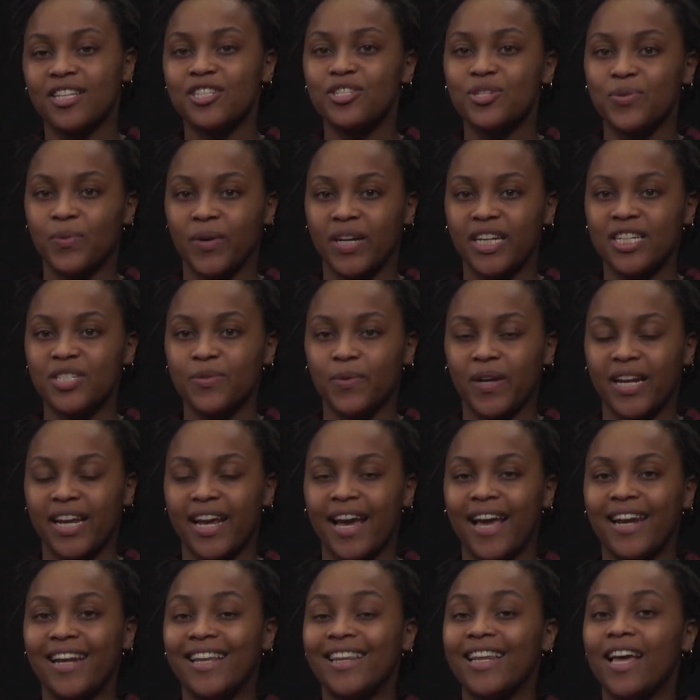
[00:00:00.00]
2020
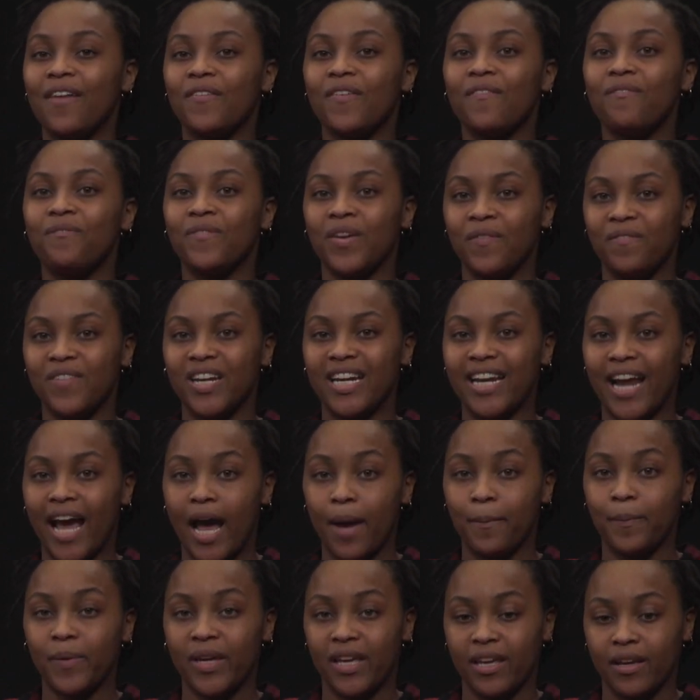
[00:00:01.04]
at
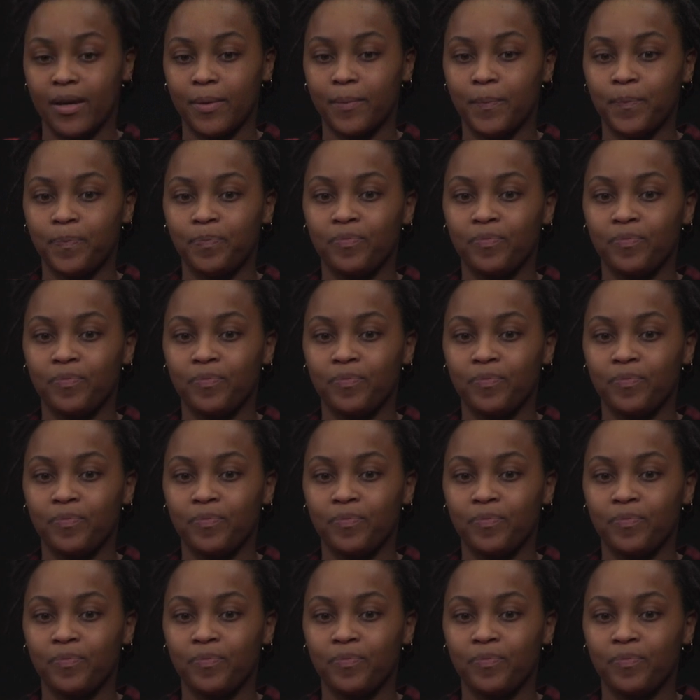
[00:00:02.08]
11:59 p.m.